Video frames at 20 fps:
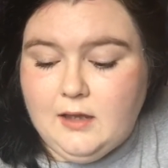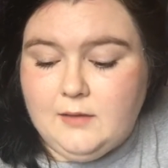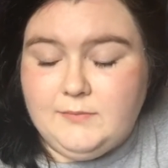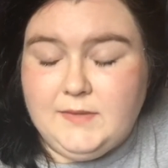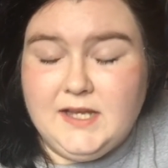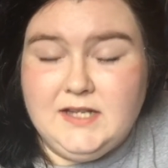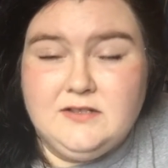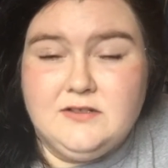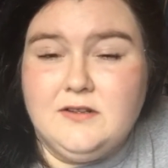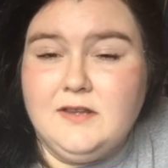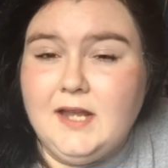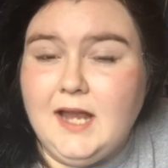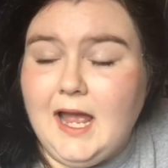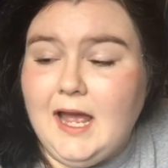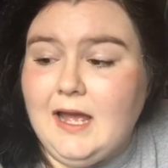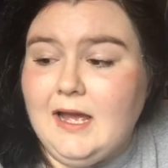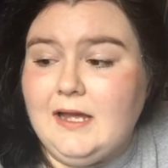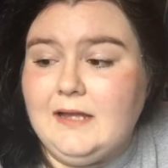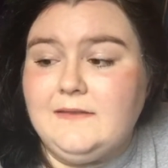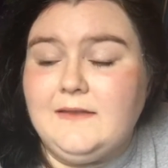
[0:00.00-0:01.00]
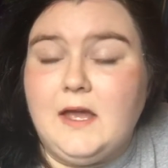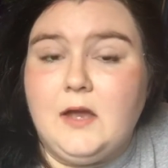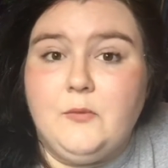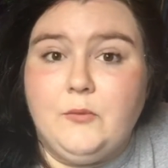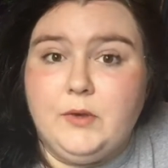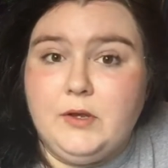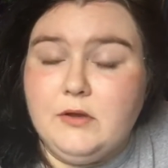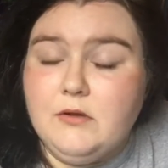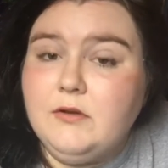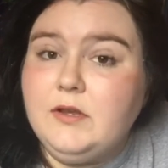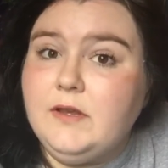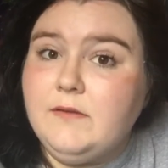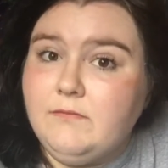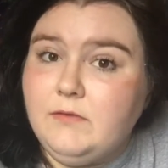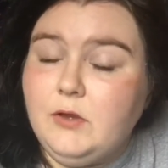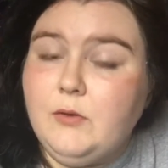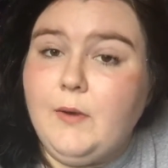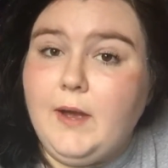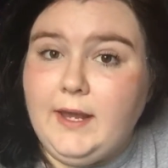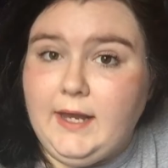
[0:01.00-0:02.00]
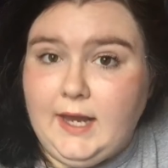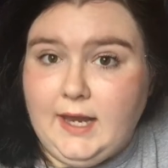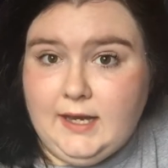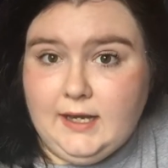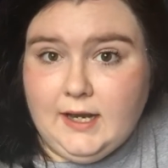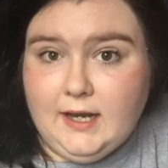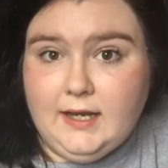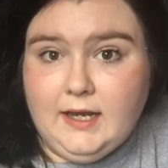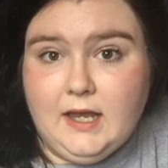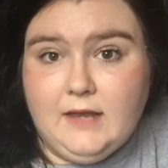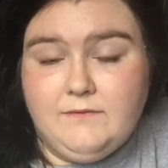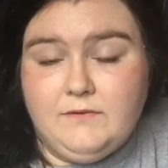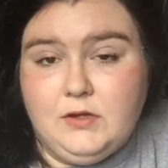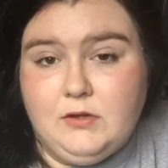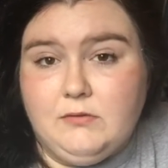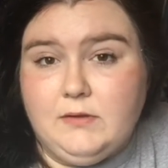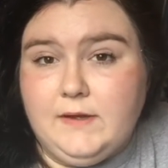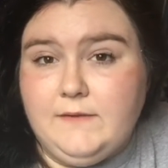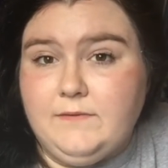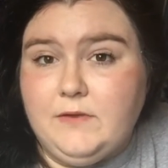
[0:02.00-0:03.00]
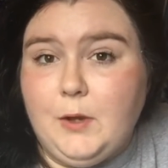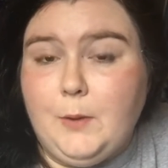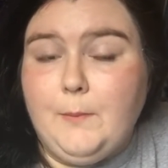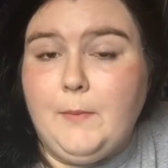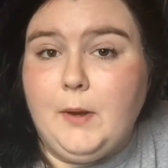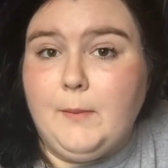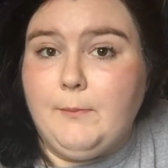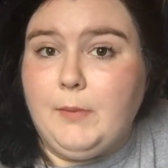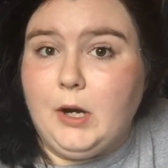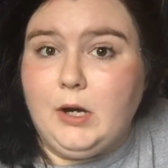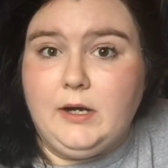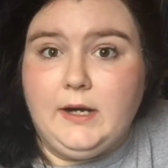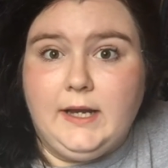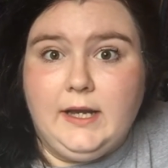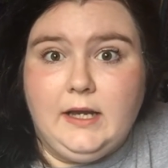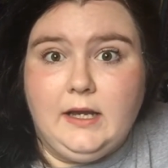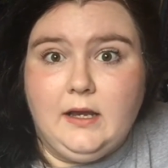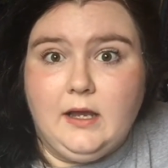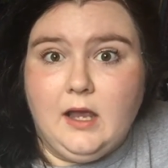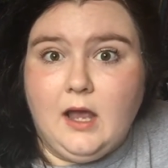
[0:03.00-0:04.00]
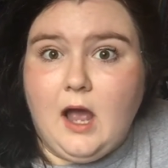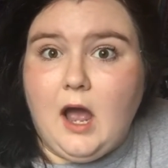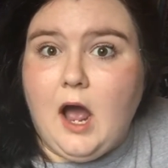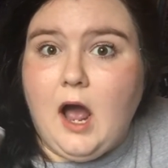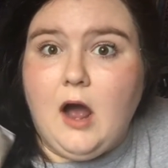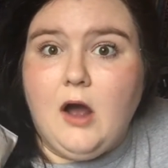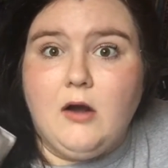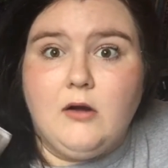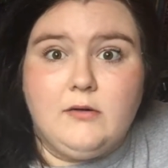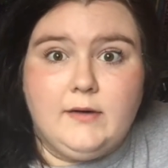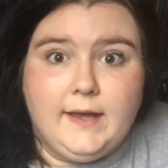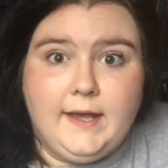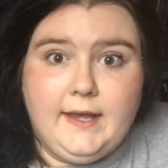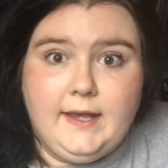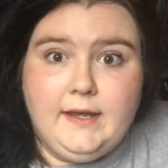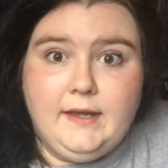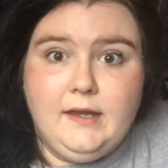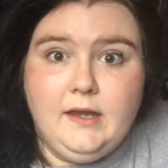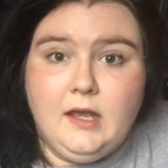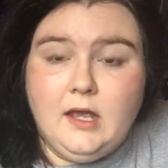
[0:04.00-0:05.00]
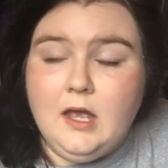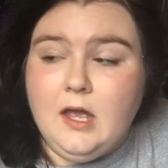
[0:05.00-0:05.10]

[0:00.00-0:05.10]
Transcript: These are the kind that will give you a headache if you leave them burning all day.